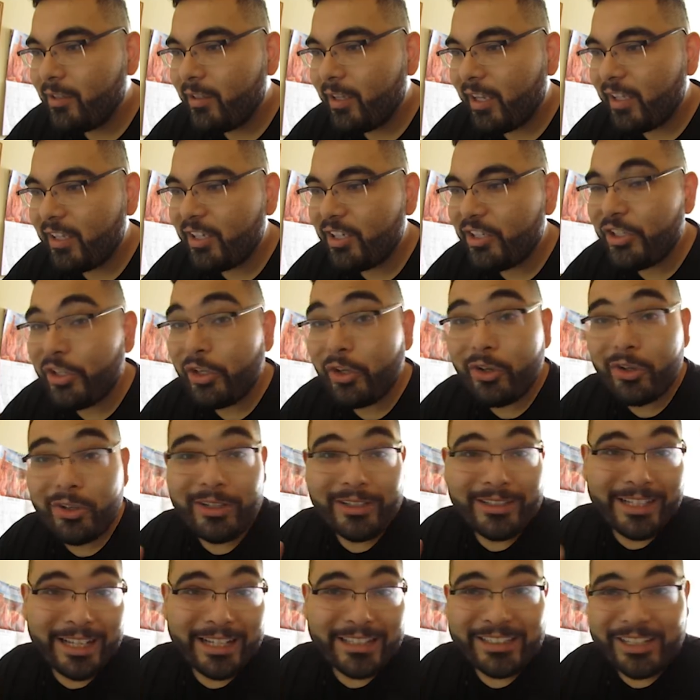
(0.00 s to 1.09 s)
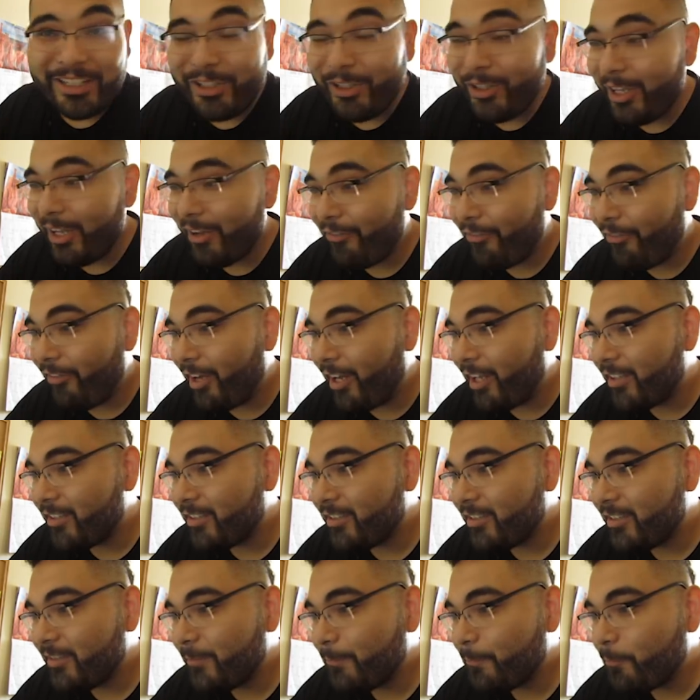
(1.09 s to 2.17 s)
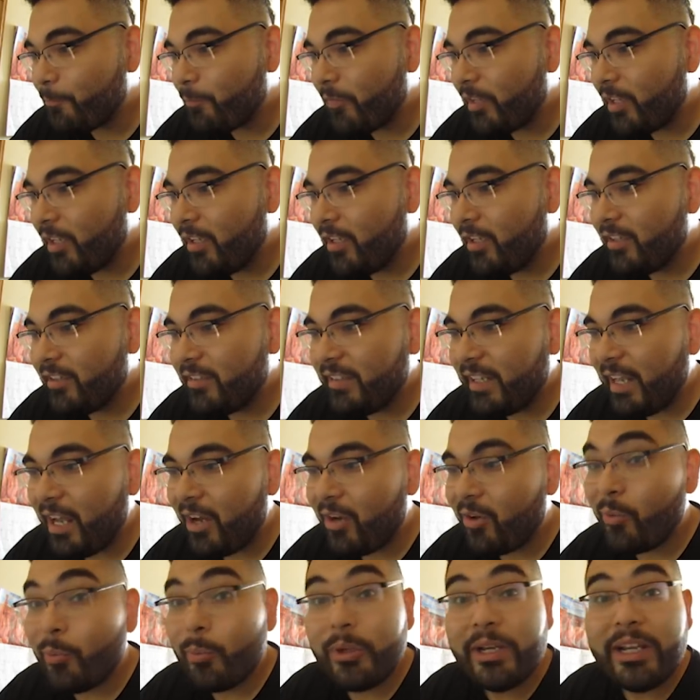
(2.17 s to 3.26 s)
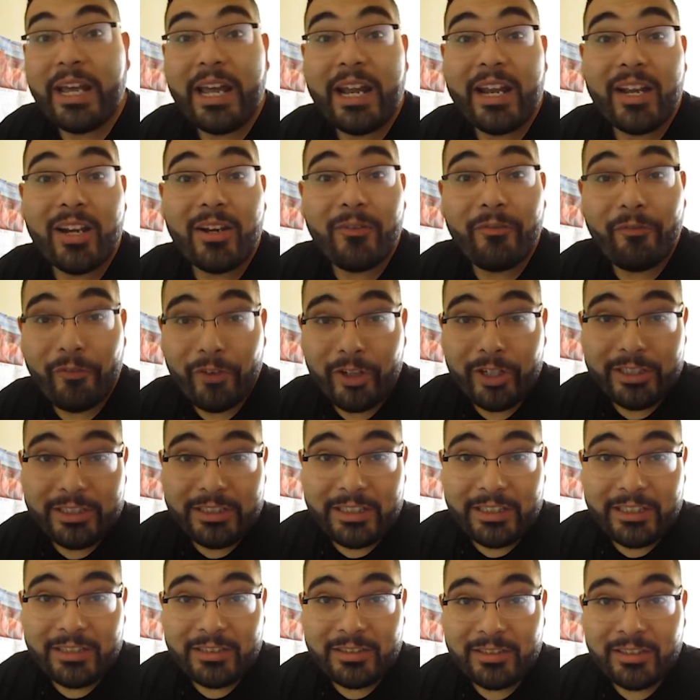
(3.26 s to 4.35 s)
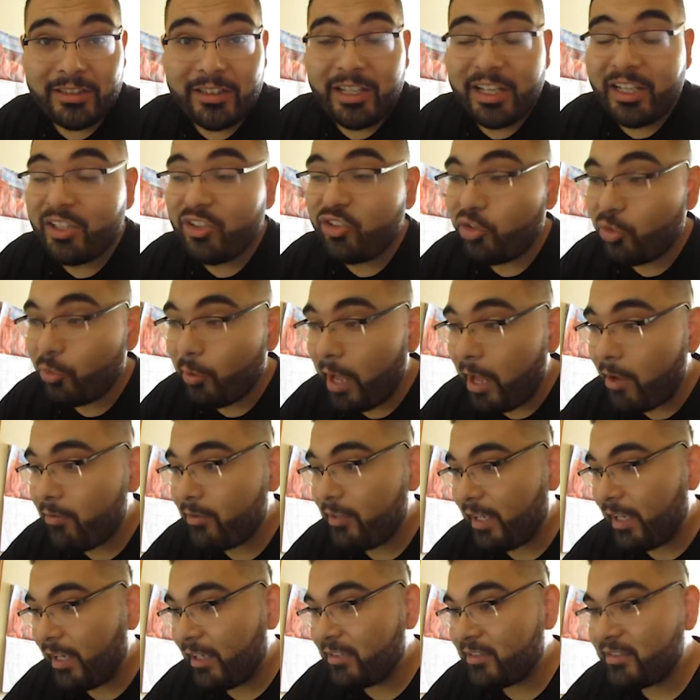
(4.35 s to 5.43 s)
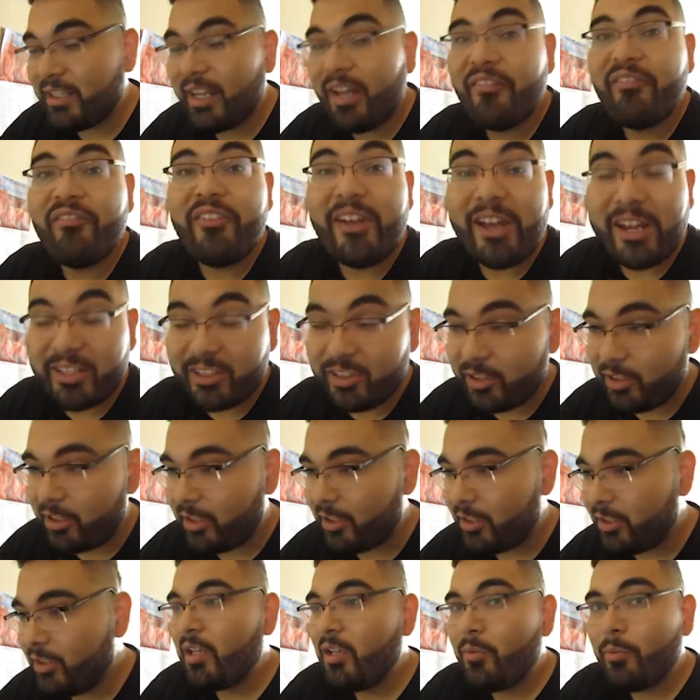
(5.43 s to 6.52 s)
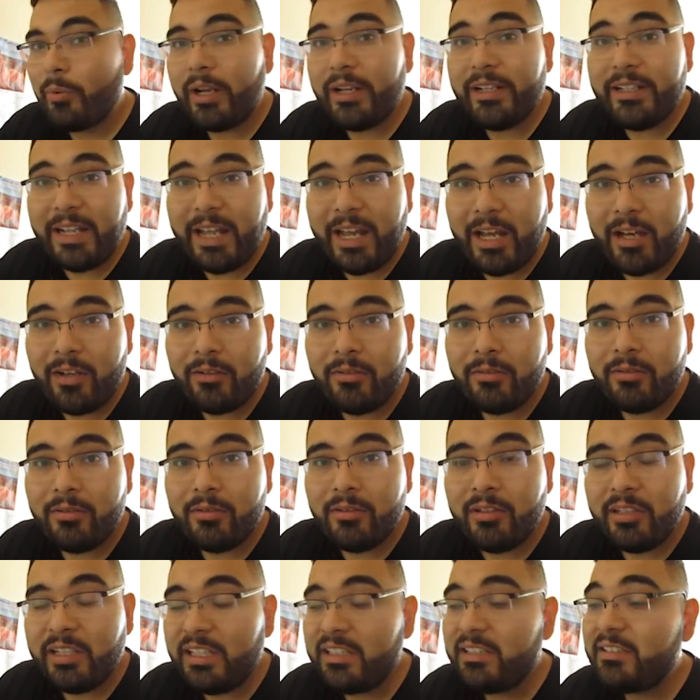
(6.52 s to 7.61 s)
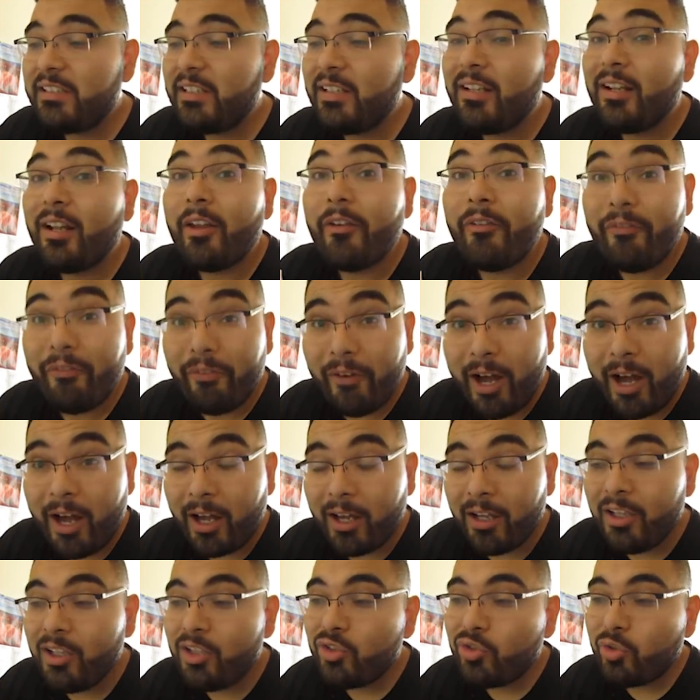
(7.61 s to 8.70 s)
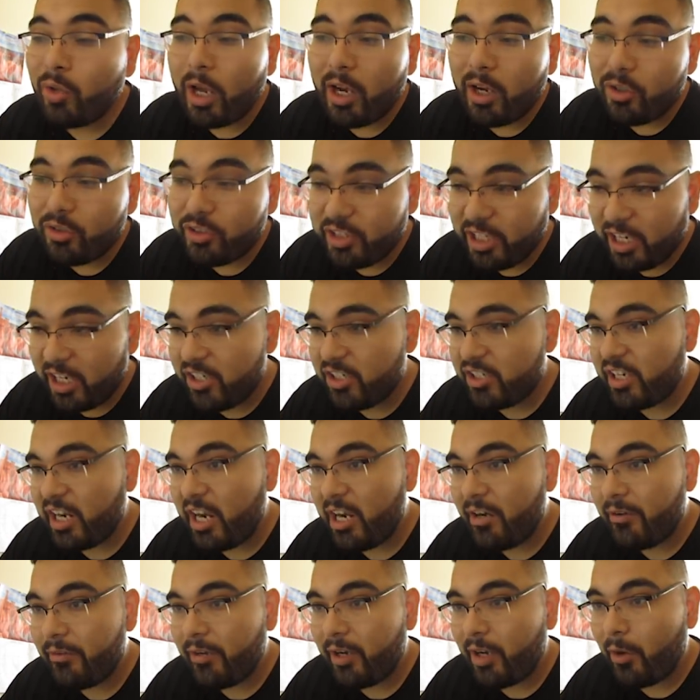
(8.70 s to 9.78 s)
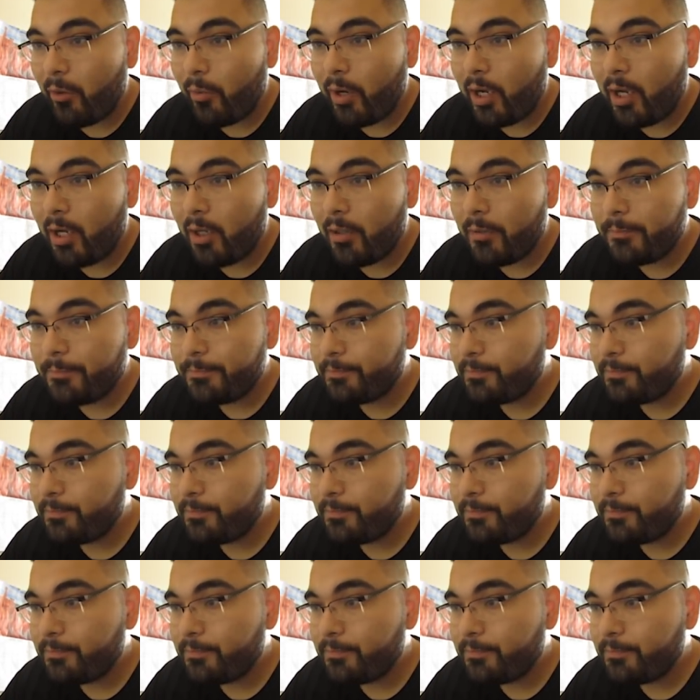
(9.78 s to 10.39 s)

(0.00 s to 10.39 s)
And there you go. That's how you get fonts. Now, we gotta convert this into outlines, a vector. Right now, it's still a font, so I could change it however I want.